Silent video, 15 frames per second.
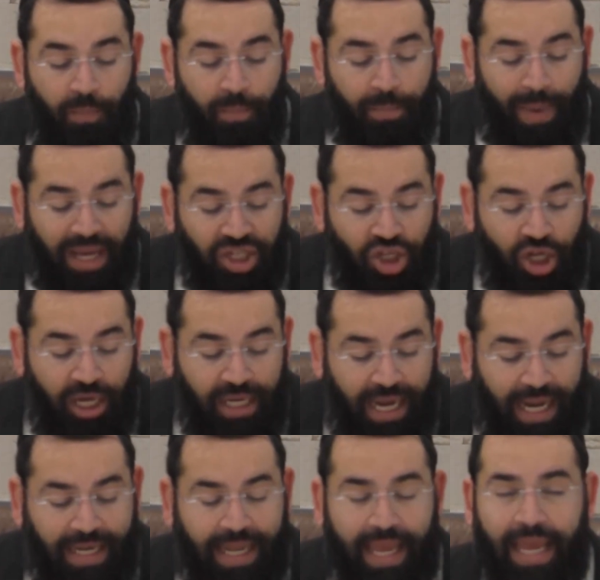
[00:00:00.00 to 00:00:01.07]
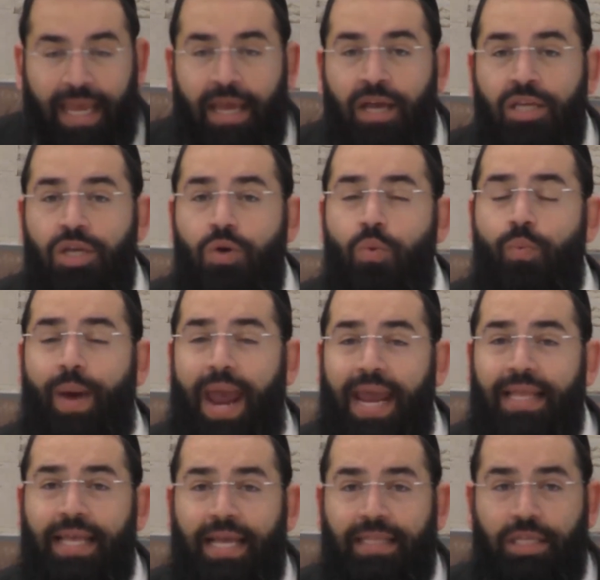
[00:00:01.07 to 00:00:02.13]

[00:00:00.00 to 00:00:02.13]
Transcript: Mashinan le, you wait it,